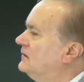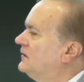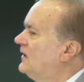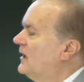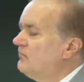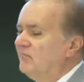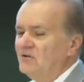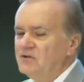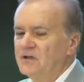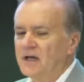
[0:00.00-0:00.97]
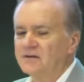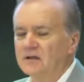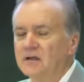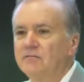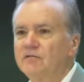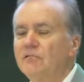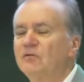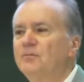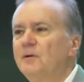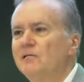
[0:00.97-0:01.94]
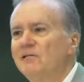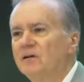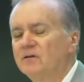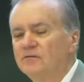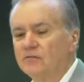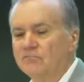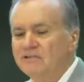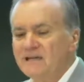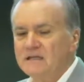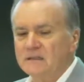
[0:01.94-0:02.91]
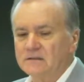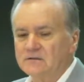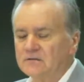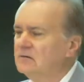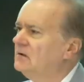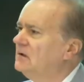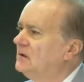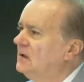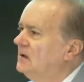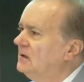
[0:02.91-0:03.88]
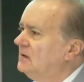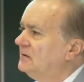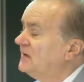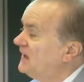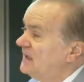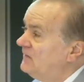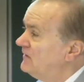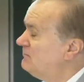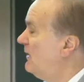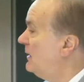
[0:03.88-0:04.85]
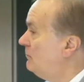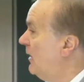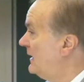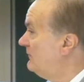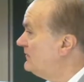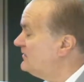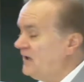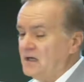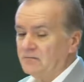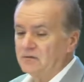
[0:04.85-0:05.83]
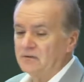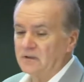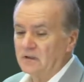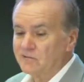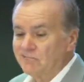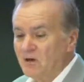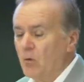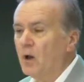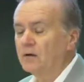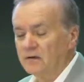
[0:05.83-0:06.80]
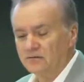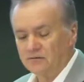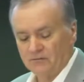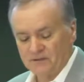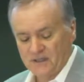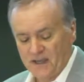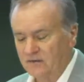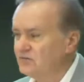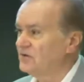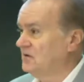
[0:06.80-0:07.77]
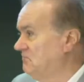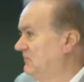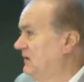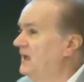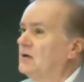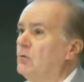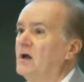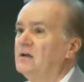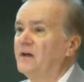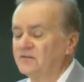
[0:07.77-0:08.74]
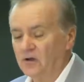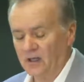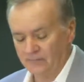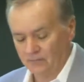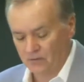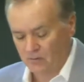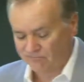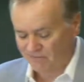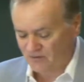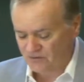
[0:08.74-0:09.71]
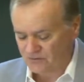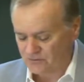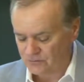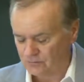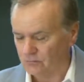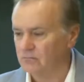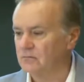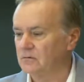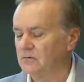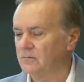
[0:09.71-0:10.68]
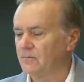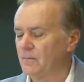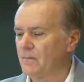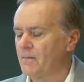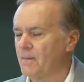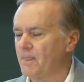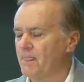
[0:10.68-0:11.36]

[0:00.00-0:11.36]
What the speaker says: that they appreciate the lived-through experience of reading it, that they might even savor the literary qualities of the text. In a way, that's high-level comprehension too.